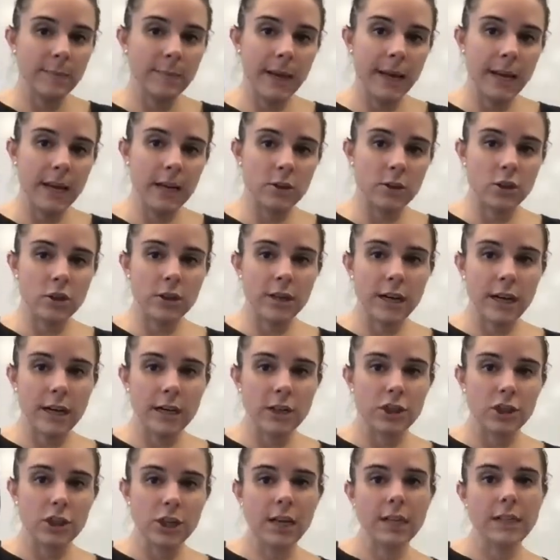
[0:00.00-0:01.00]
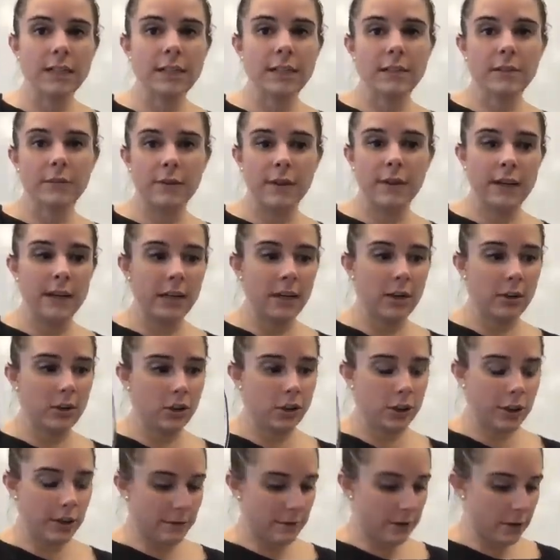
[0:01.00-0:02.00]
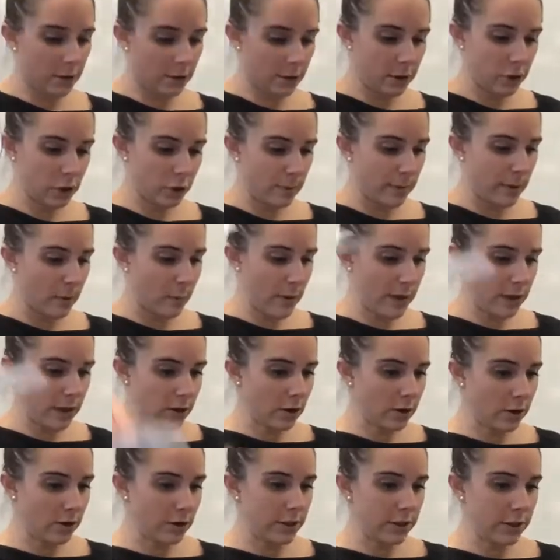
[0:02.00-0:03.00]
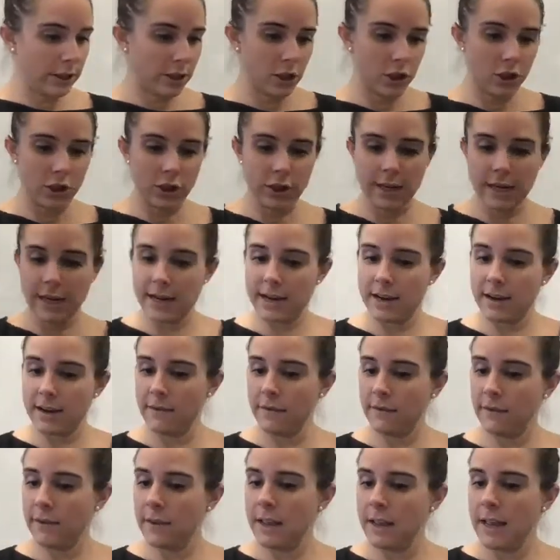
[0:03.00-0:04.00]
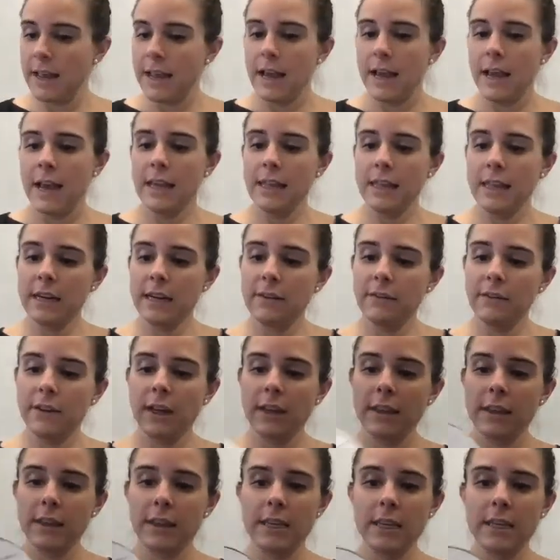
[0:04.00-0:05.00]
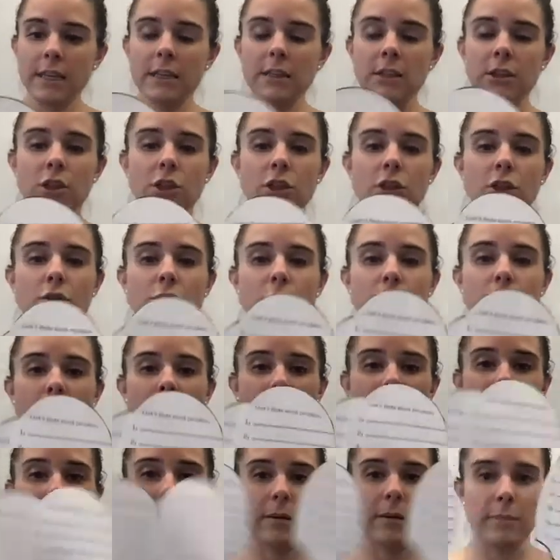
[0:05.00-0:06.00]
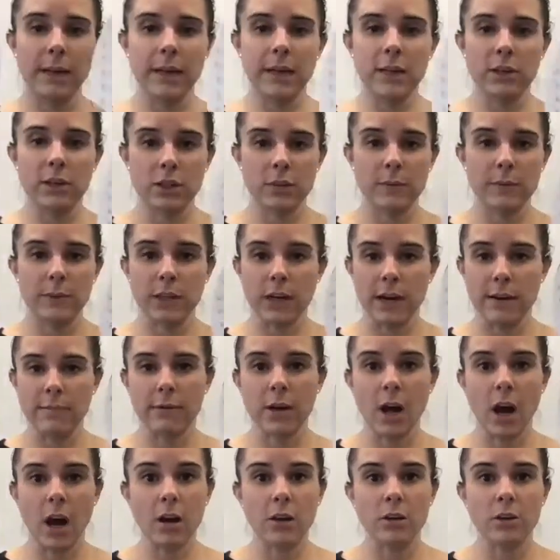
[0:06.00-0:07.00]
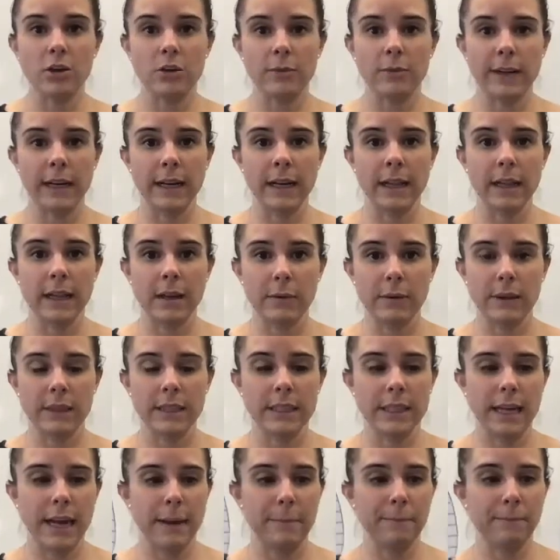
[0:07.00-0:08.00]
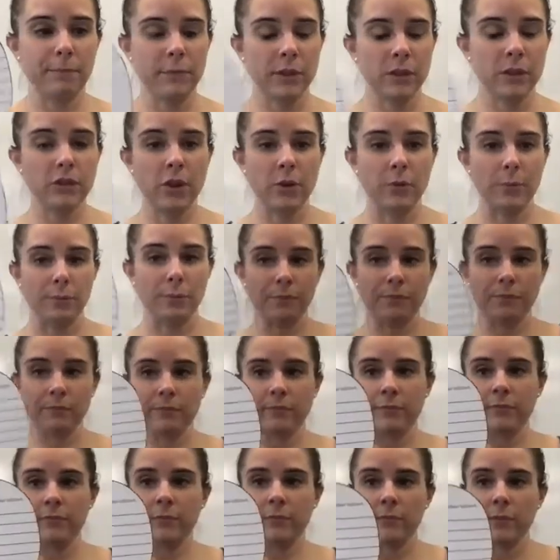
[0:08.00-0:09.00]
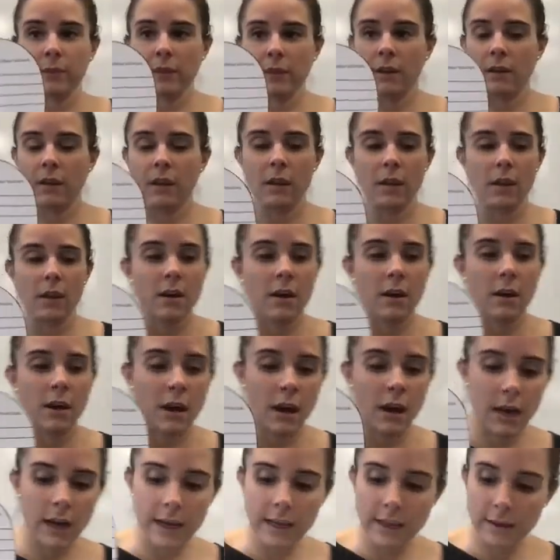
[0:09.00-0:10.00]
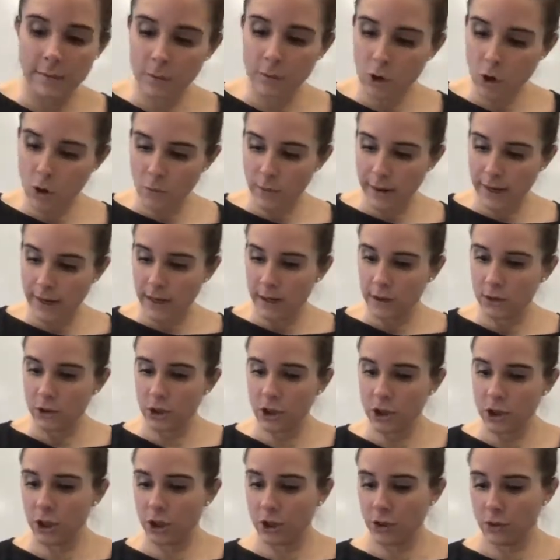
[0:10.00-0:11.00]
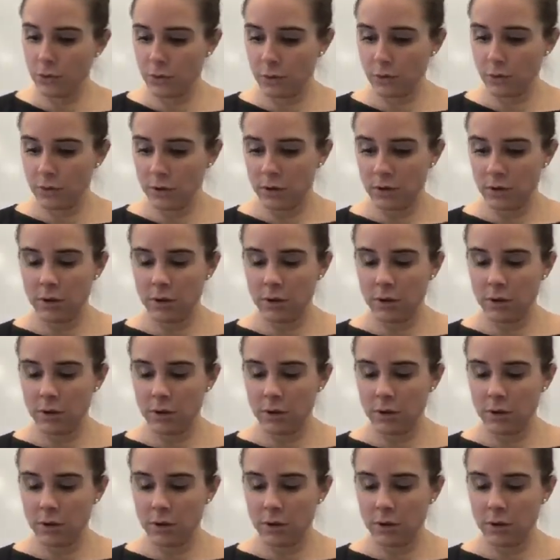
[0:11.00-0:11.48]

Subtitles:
page that I just finished, even though it took me way longer than it should have. And then I've got these two writing pages, which I'm not doing anything with today. So I am going to